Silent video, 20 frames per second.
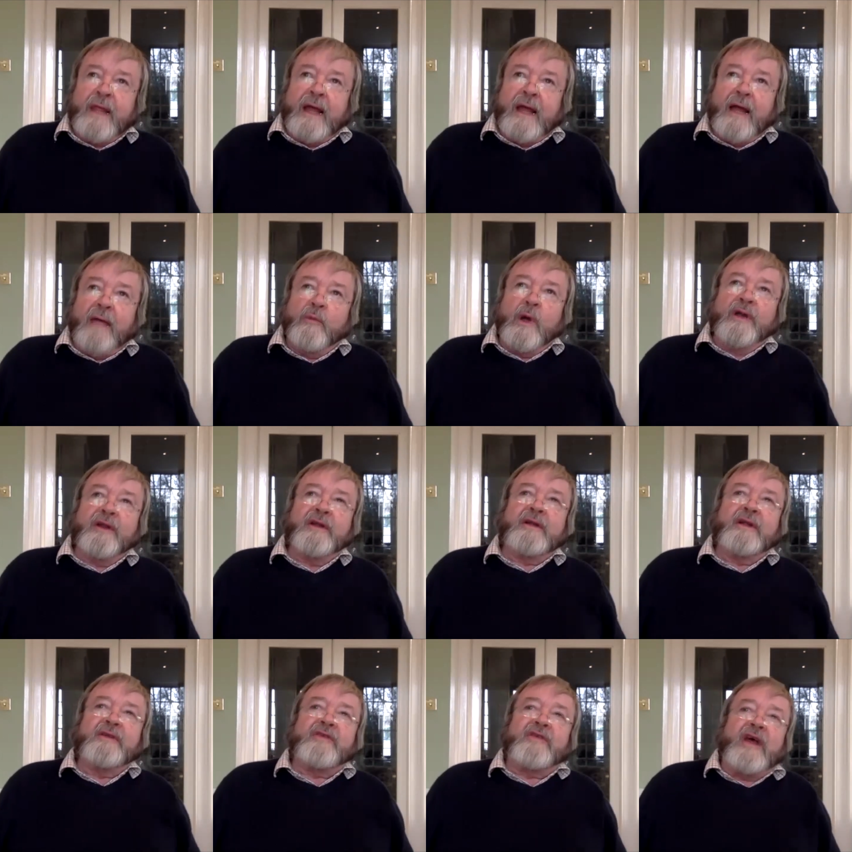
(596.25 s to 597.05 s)
And one
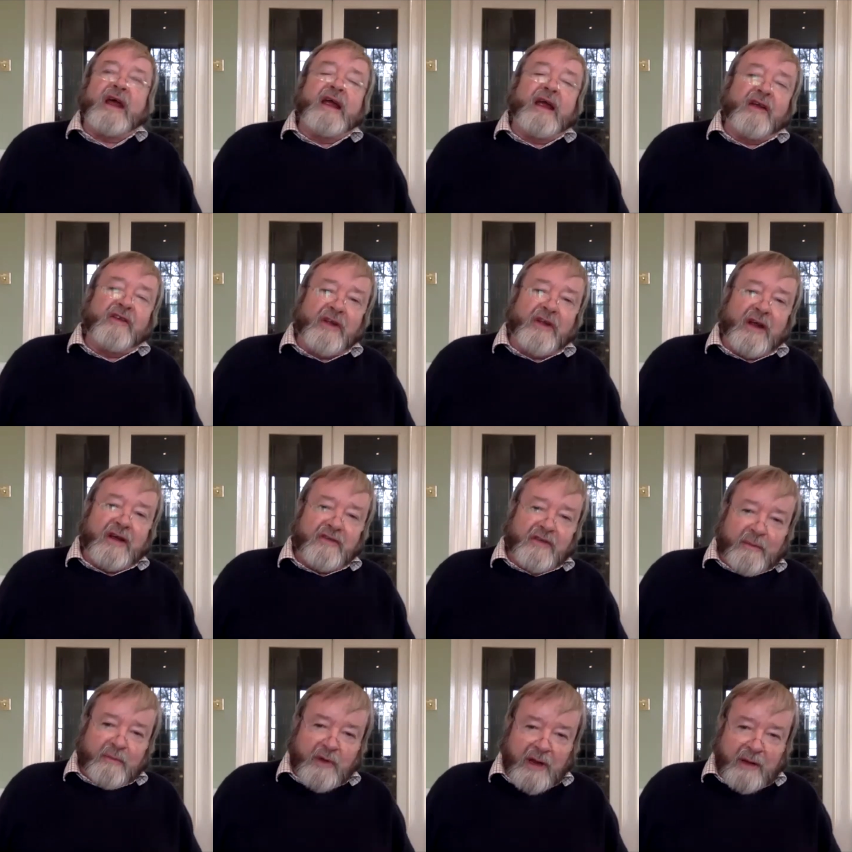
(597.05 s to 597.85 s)
of the sayings I
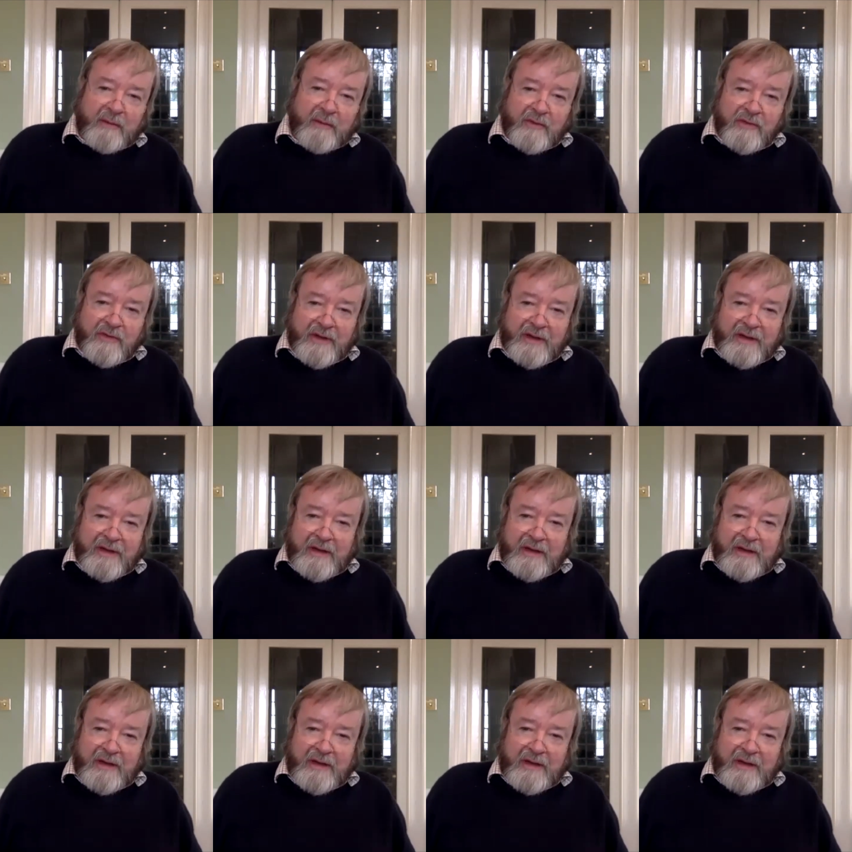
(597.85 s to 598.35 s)
sometimes